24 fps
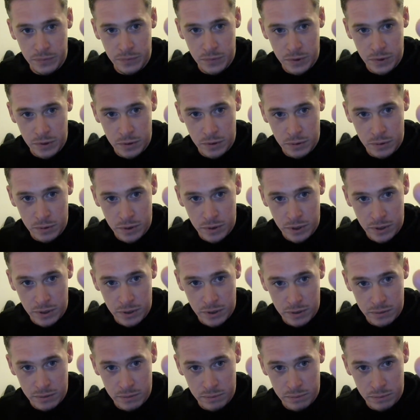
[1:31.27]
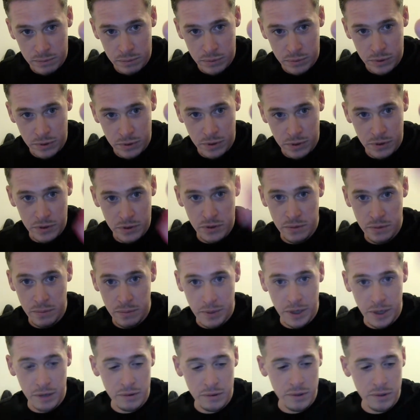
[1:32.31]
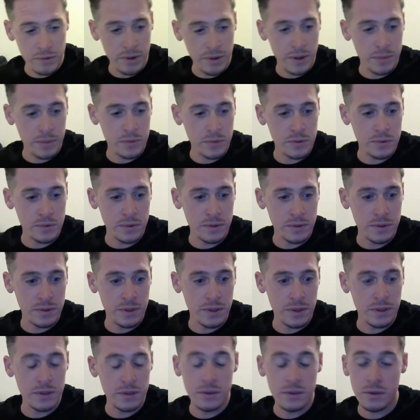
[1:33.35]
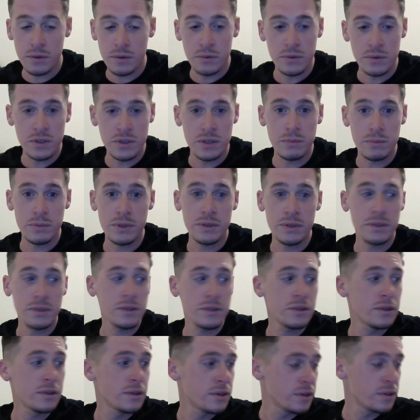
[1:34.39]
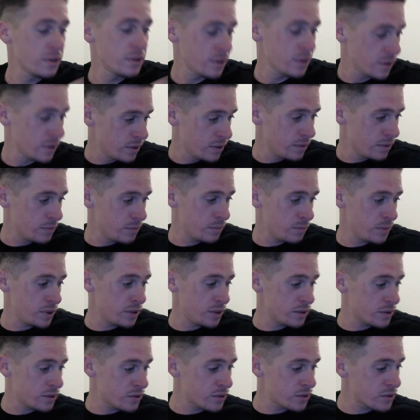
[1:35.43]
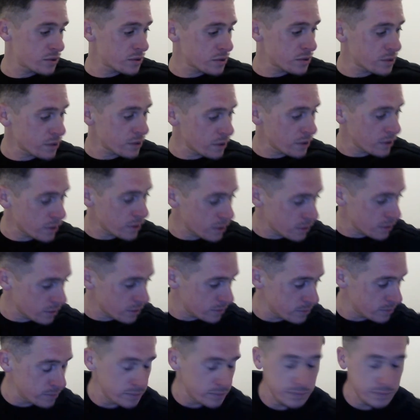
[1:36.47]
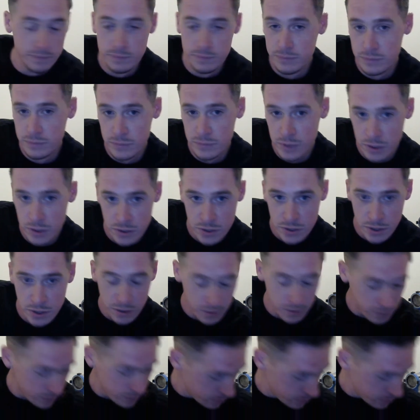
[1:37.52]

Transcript: you can put custom battery wraps on, and O D B makes um, a ton of